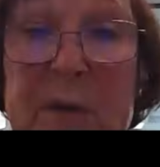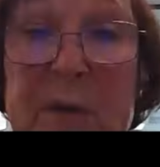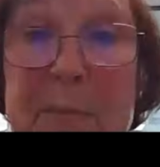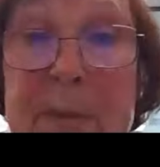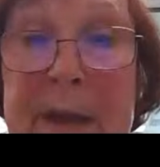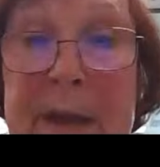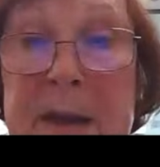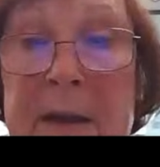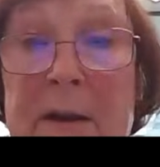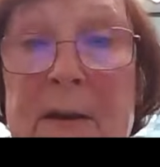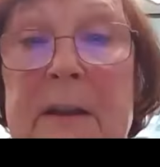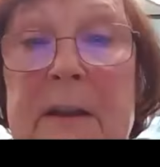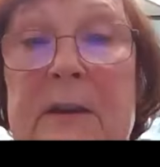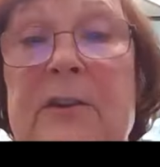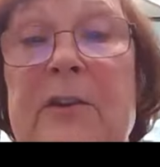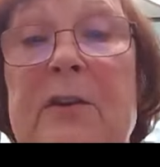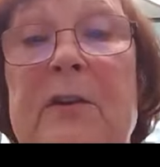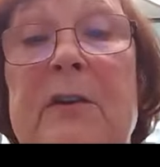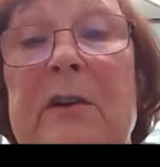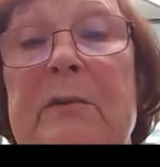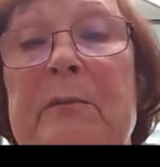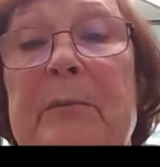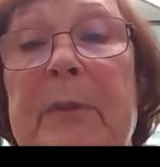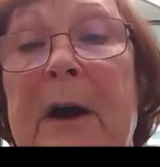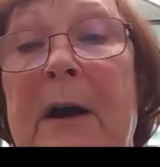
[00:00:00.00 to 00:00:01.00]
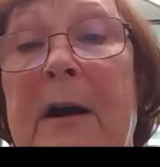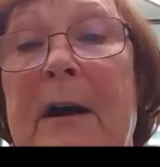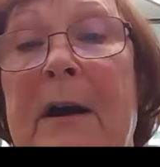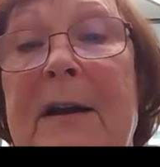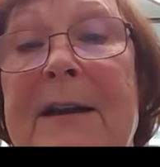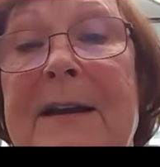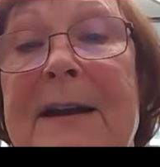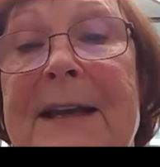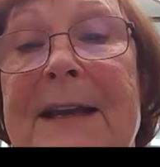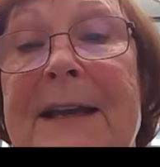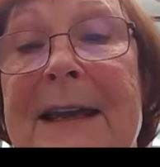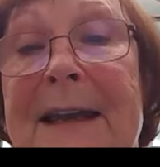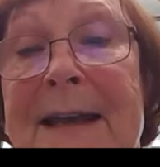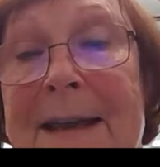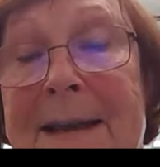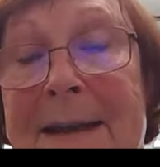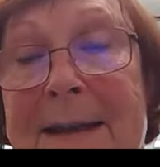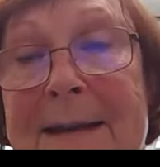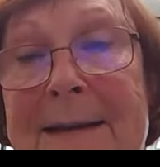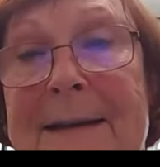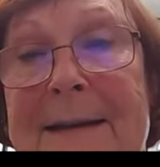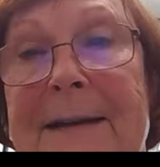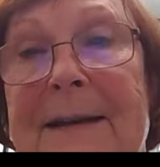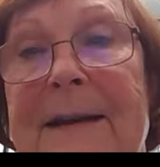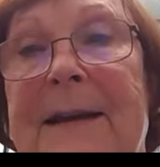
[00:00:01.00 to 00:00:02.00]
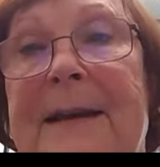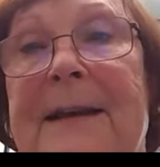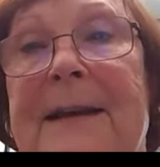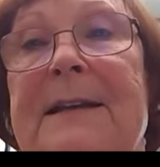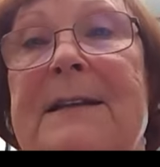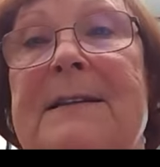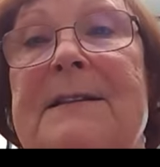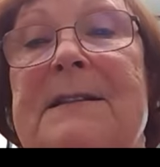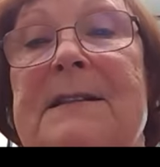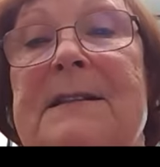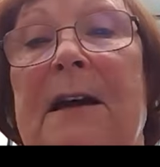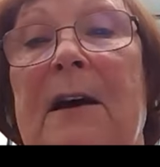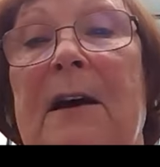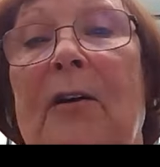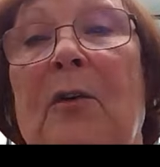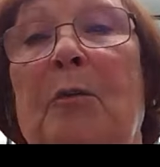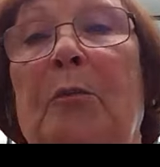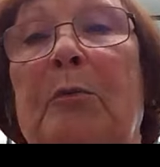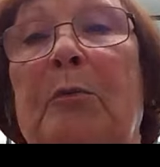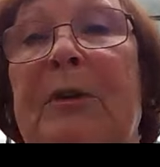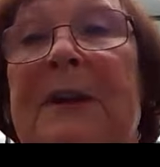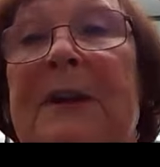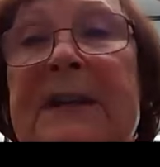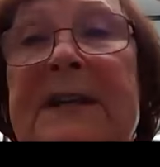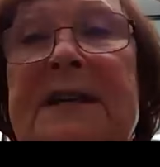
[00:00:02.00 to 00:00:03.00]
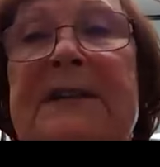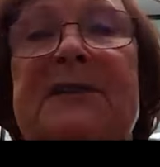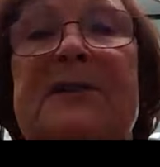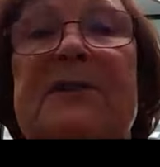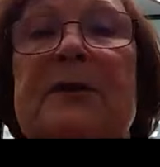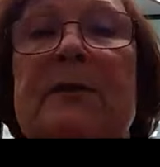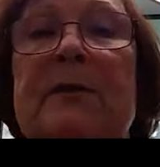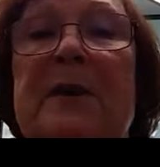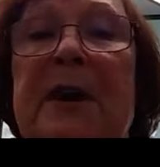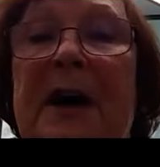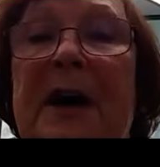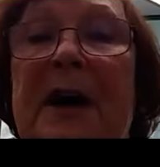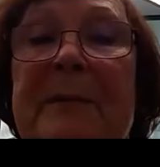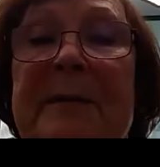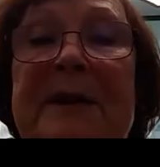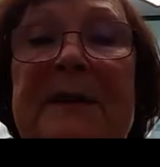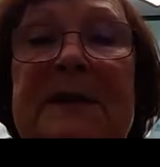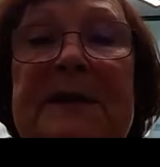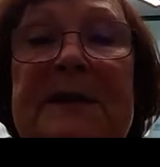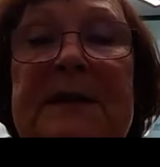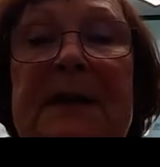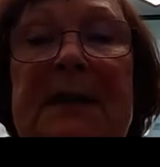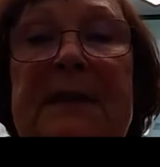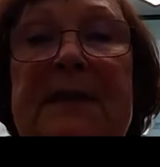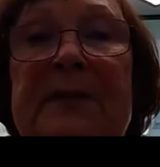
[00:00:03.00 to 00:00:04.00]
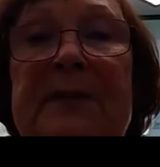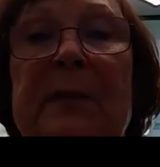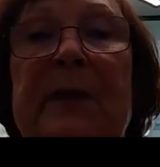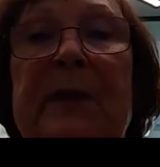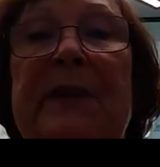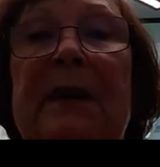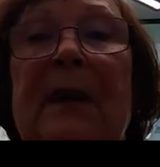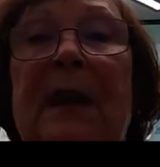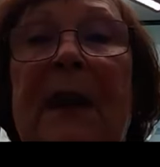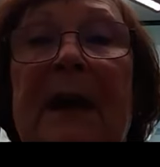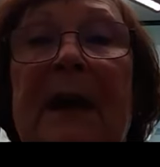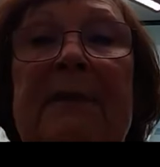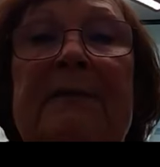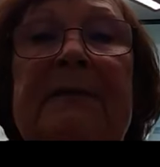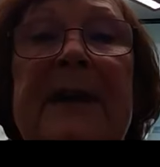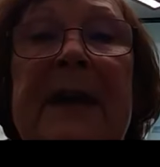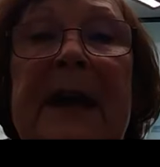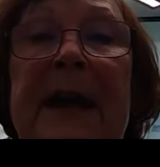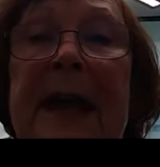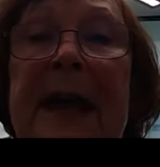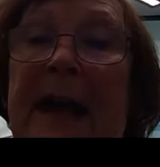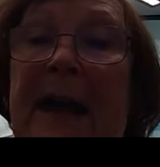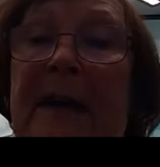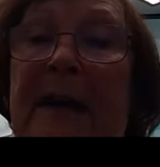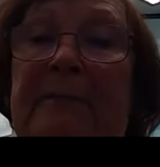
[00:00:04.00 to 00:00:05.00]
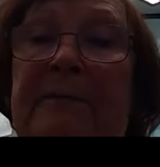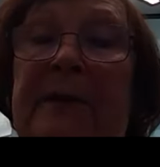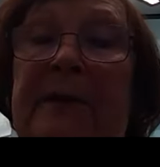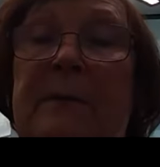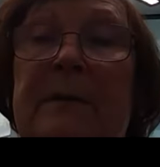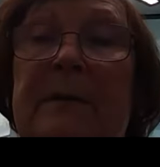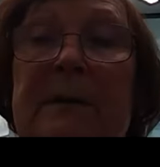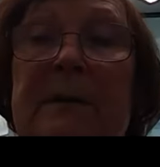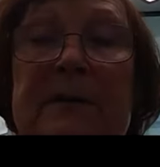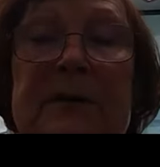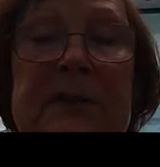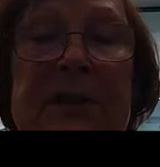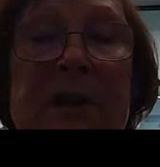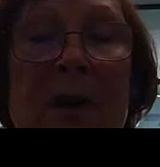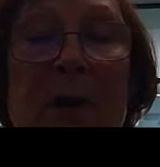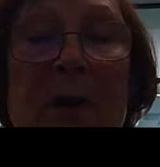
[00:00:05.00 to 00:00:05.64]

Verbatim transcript: repaired and you can park again. So please do come and see us. We'd love to have you. There's